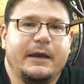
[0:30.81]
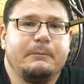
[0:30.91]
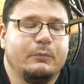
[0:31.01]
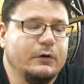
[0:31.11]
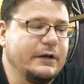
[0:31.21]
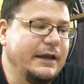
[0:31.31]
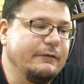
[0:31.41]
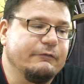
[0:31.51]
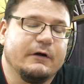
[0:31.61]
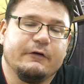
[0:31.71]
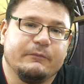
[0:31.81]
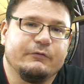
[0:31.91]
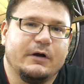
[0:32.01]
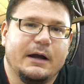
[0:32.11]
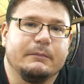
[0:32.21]
and board games for our
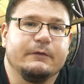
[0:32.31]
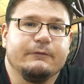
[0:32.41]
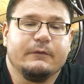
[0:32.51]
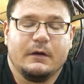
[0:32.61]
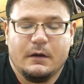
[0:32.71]
subscribers.